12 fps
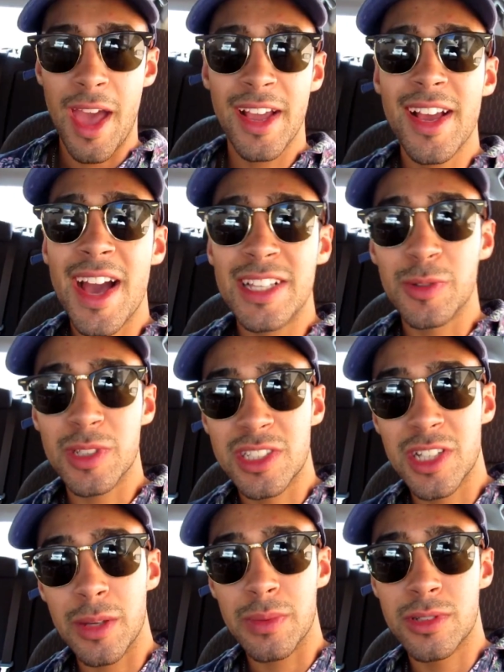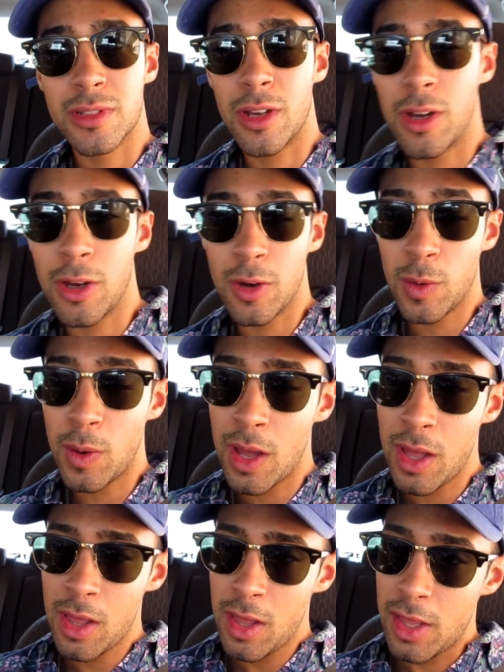guys, what's up? So
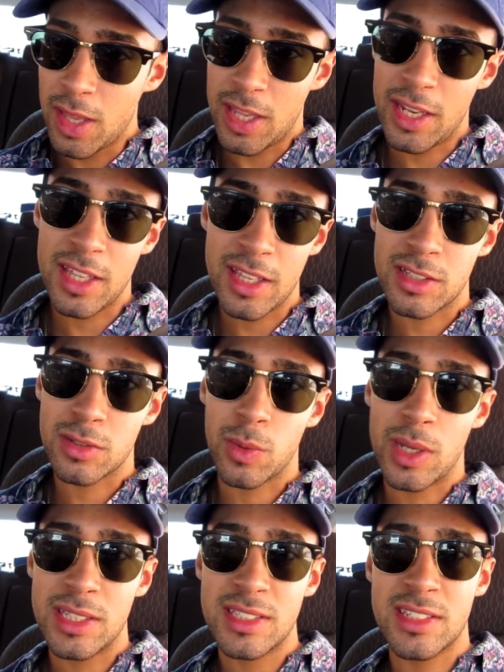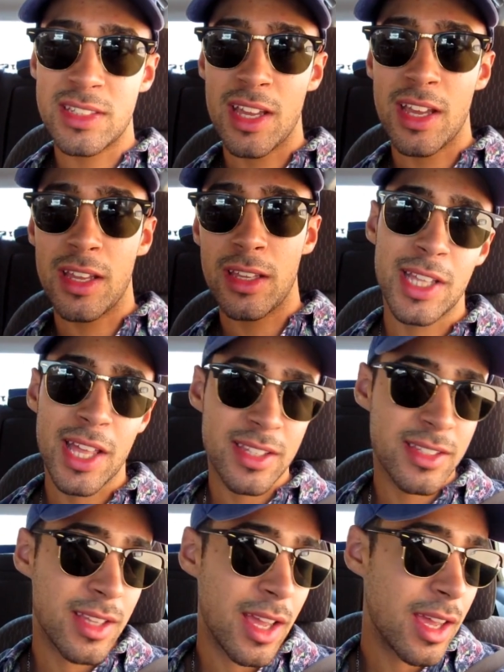it is Wednesday,
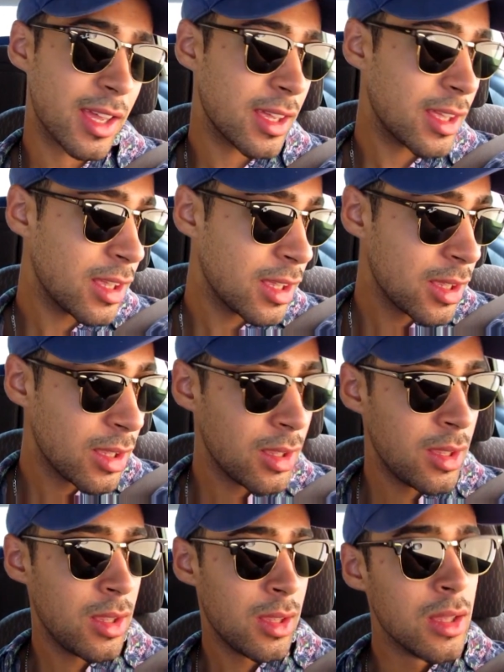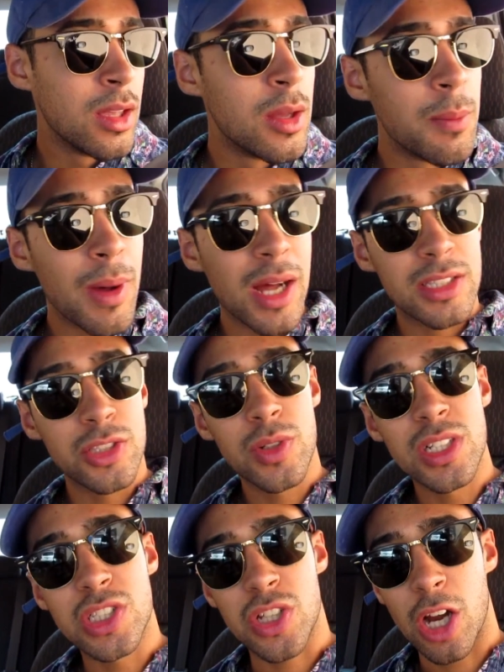next day. Got doing
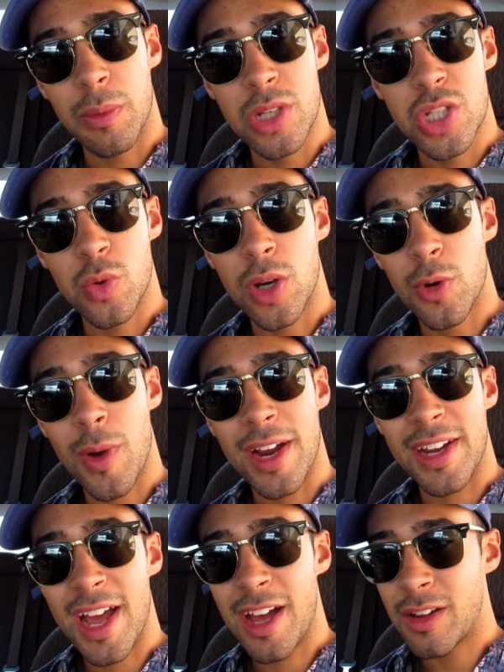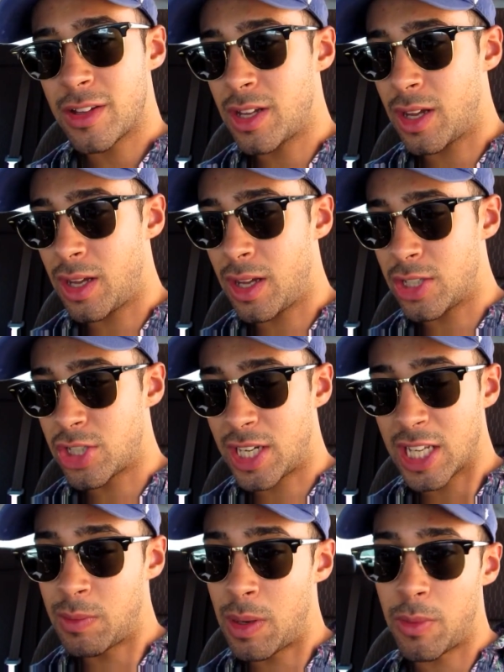a Starbucks run right now, uh, trying
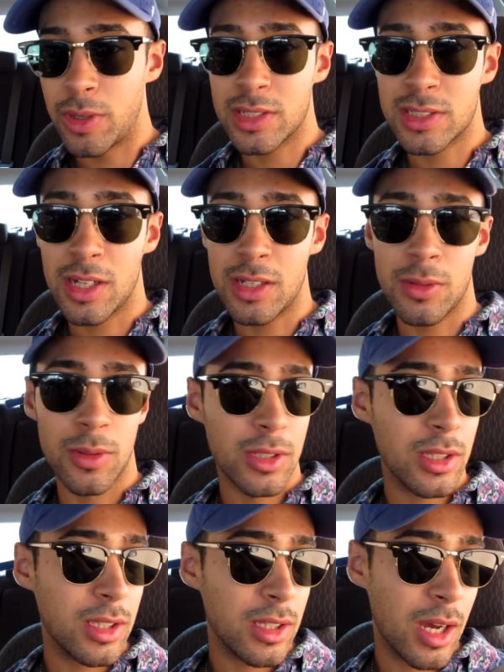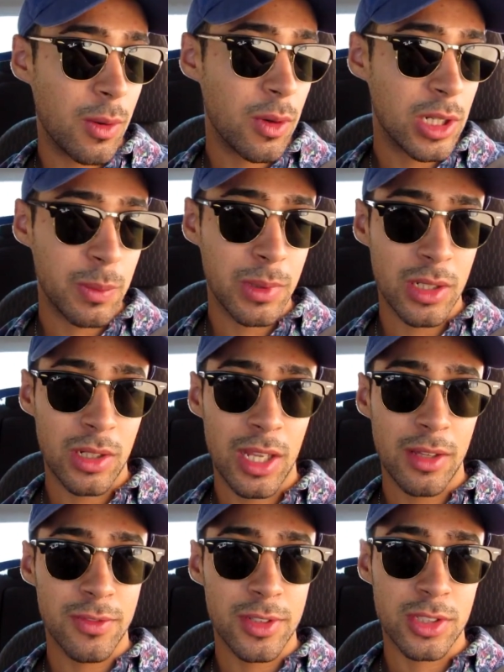to get my morning started really. I woke up a little
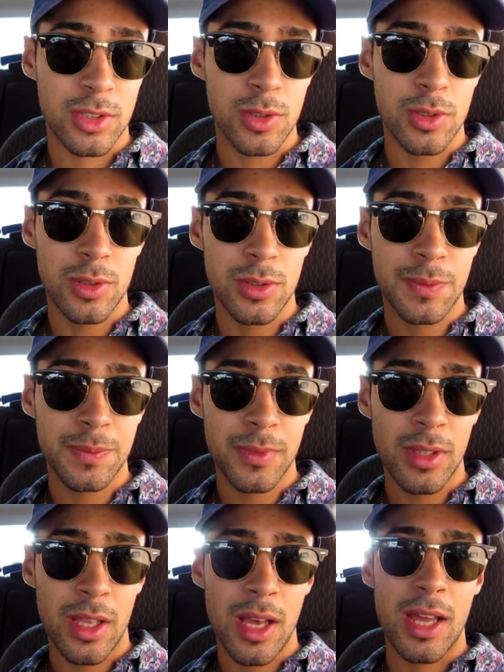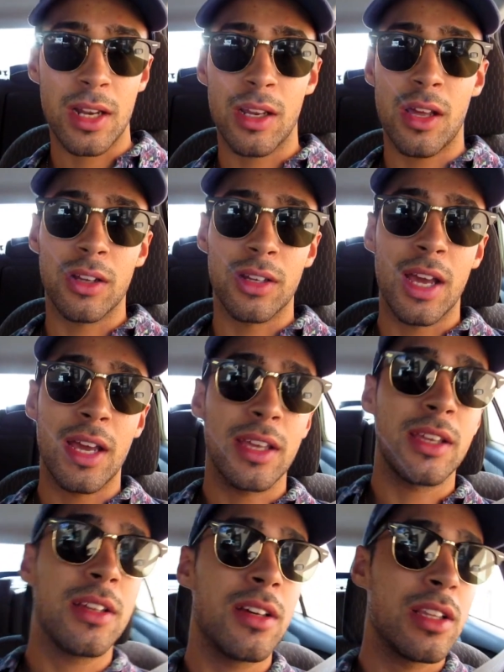late for school, had a long
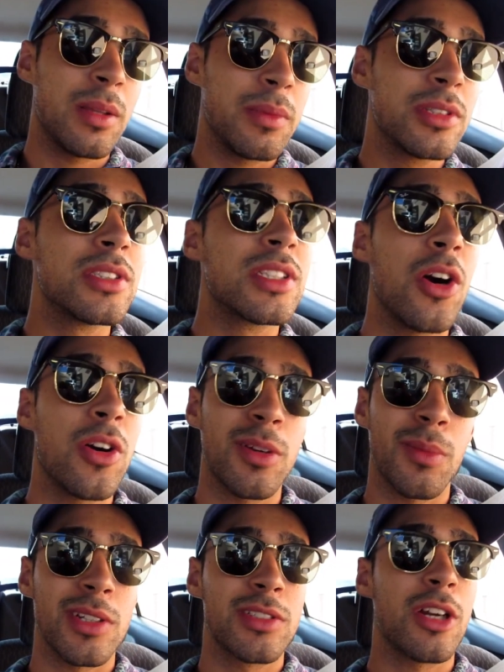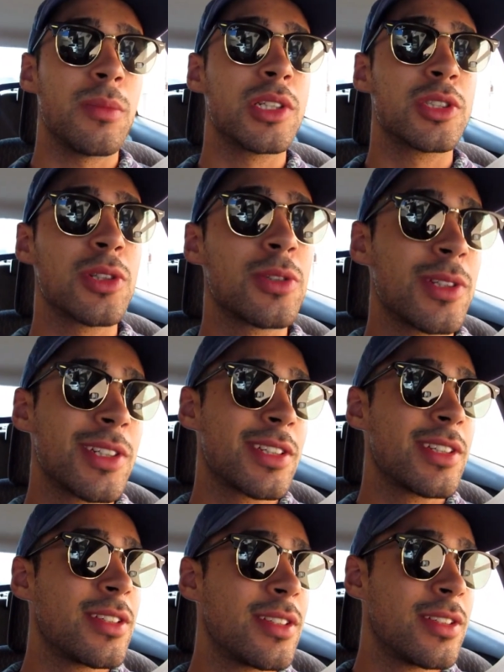night. Well, let me just order my Starbucks right here.